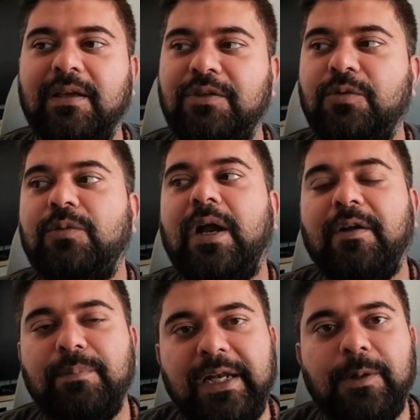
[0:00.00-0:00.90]
you kind
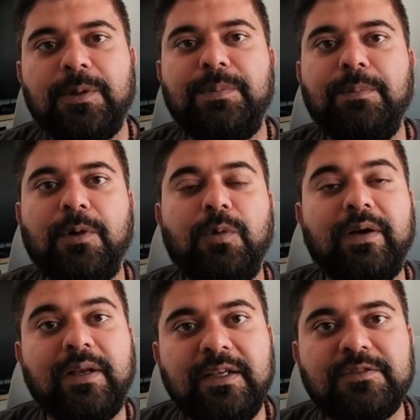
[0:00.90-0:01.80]
of meet with people who
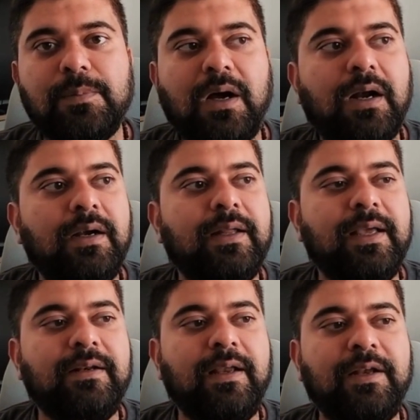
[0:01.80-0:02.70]
are really smart,
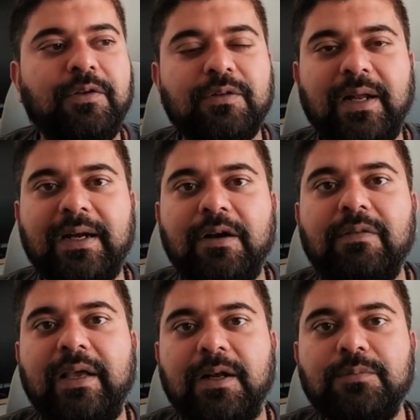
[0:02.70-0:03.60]
and that kind
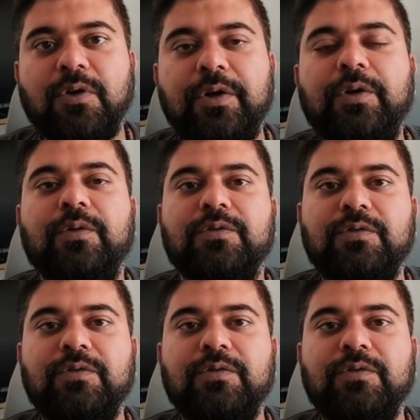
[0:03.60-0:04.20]
of like rubs on to you.